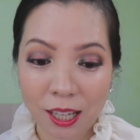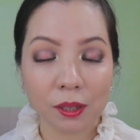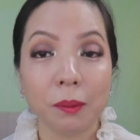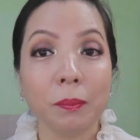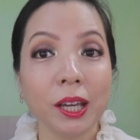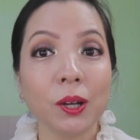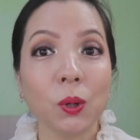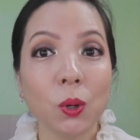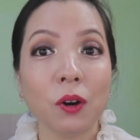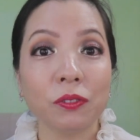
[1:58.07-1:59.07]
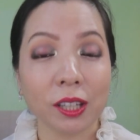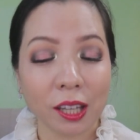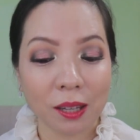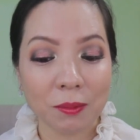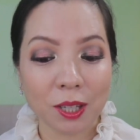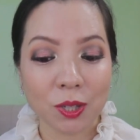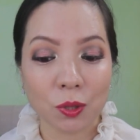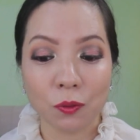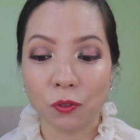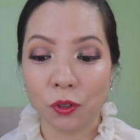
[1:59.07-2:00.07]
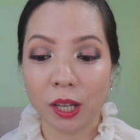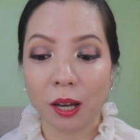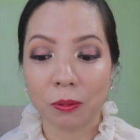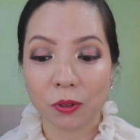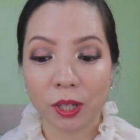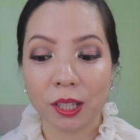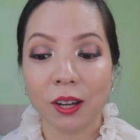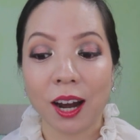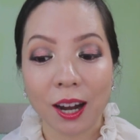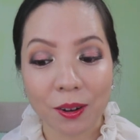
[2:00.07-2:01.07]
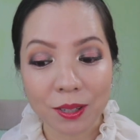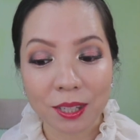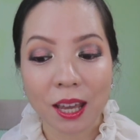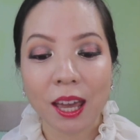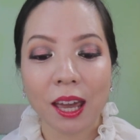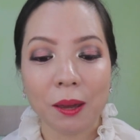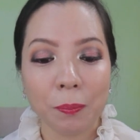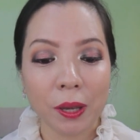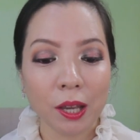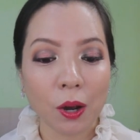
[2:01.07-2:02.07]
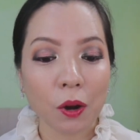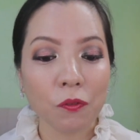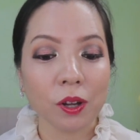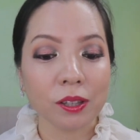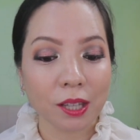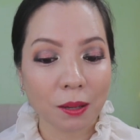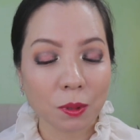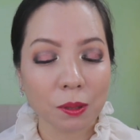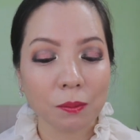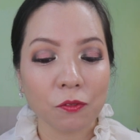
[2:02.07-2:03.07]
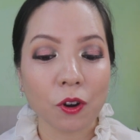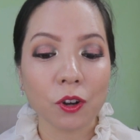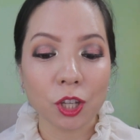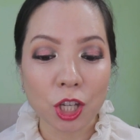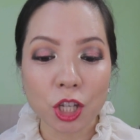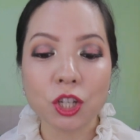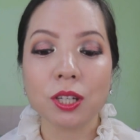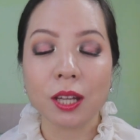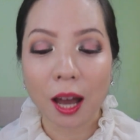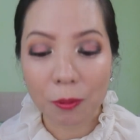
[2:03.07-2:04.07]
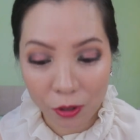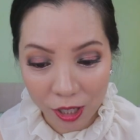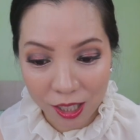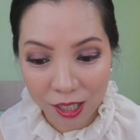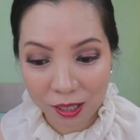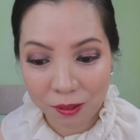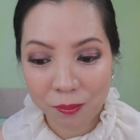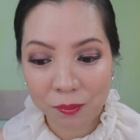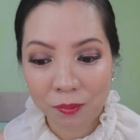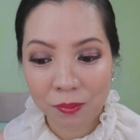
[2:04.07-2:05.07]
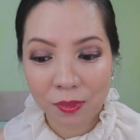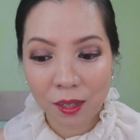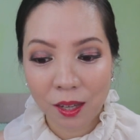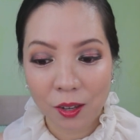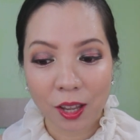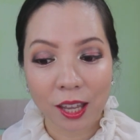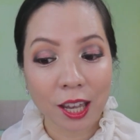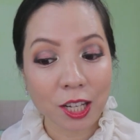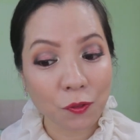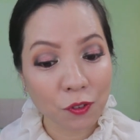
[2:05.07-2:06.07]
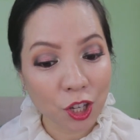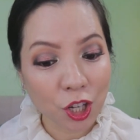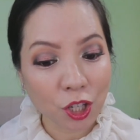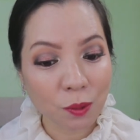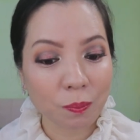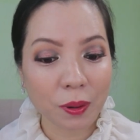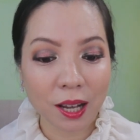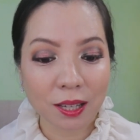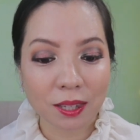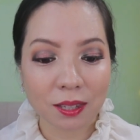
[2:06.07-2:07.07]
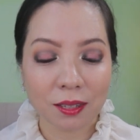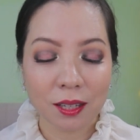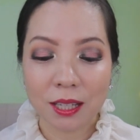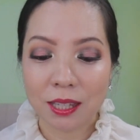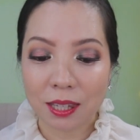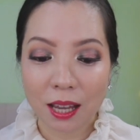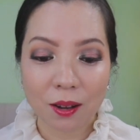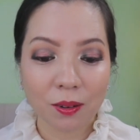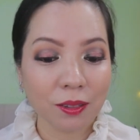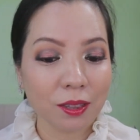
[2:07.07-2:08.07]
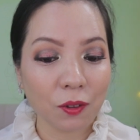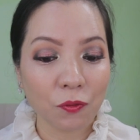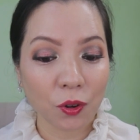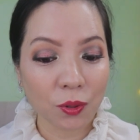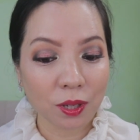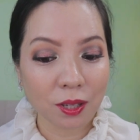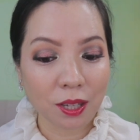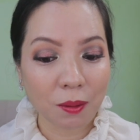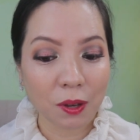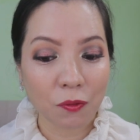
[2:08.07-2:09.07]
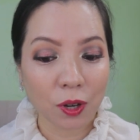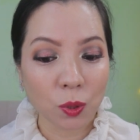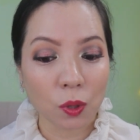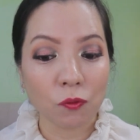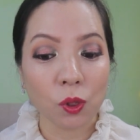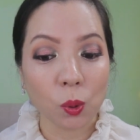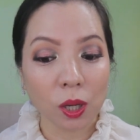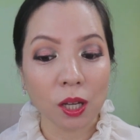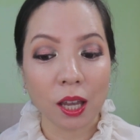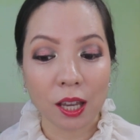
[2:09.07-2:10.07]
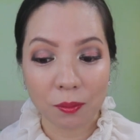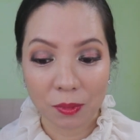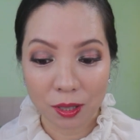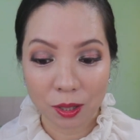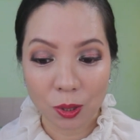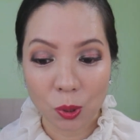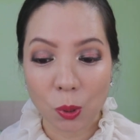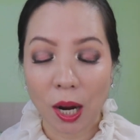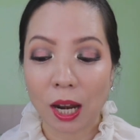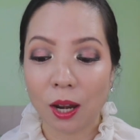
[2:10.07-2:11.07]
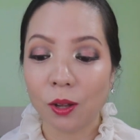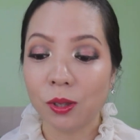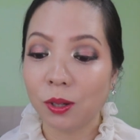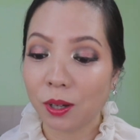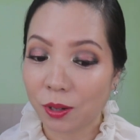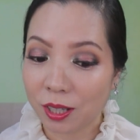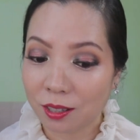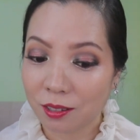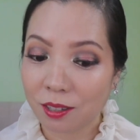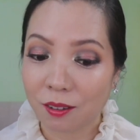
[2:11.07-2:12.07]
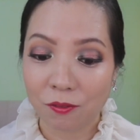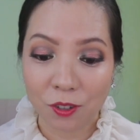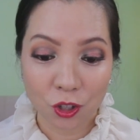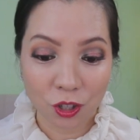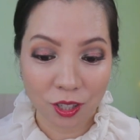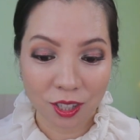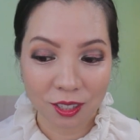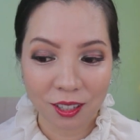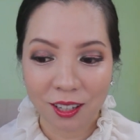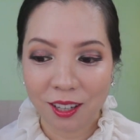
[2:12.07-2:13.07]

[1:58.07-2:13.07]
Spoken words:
The main goal of the game is to fully upgrade your house and pay off your debt for each upgrade. You can catch fish, bugs, sell dead fossils and make friends with local animals to unlock new characters and features.